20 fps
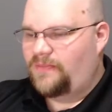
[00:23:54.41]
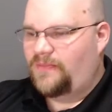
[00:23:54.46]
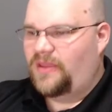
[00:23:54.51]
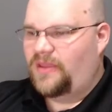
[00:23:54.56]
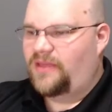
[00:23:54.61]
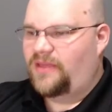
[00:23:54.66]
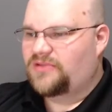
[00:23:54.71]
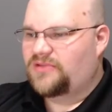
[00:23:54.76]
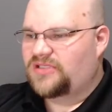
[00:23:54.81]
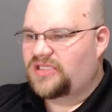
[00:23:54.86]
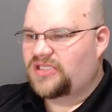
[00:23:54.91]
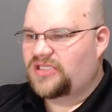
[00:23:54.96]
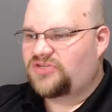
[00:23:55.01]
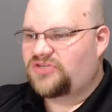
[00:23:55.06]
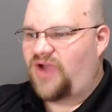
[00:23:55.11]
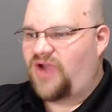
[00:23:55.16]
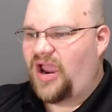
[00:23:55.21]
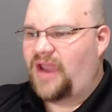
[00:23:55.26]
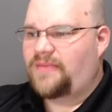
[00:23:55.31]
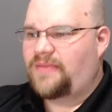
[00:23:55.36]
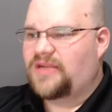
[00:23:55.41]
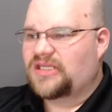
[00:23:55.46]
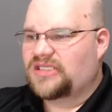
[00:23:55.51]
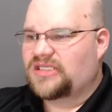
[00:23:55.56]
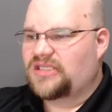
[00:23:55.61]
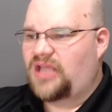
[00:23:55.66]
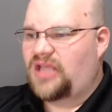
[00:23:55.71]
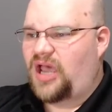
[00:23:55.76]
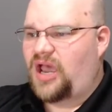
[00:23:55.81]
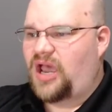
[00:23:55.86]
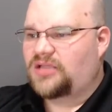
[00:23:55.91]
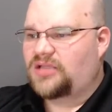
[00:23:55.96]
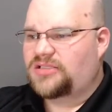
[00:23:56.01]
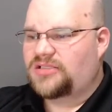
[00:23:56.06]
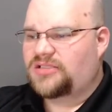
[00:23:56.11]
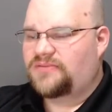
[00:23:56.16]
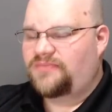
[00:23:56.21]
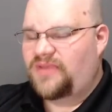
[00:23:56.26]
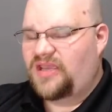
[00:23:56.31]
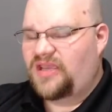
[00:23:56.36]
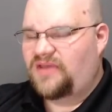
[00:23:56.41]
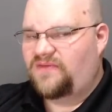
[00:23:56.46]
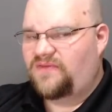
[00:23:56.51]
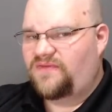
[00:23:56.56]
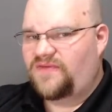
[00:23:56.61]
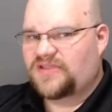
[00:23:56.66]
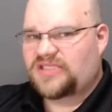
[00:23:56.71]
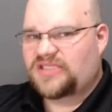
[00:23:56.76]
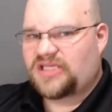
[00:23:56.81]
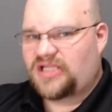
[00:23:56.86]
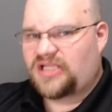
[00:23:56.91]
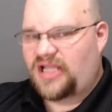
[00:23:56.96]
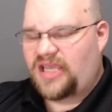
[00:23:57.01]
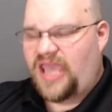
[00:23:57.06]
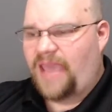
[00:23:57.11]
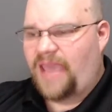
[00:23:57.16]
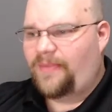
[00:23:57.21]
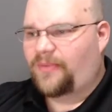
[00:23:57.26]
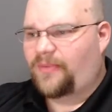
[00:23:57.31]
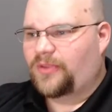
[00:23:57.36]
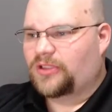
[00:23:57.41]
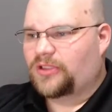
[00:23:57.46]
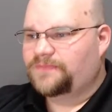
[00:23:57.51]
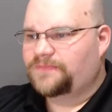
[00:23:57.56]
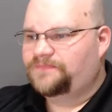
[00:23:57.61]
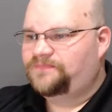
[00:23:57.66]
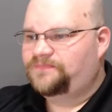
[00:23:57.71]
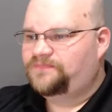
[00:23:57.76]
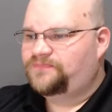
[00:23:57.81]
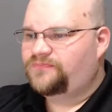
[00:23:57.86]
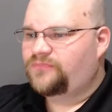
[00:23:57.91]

it was described as not being physically capable.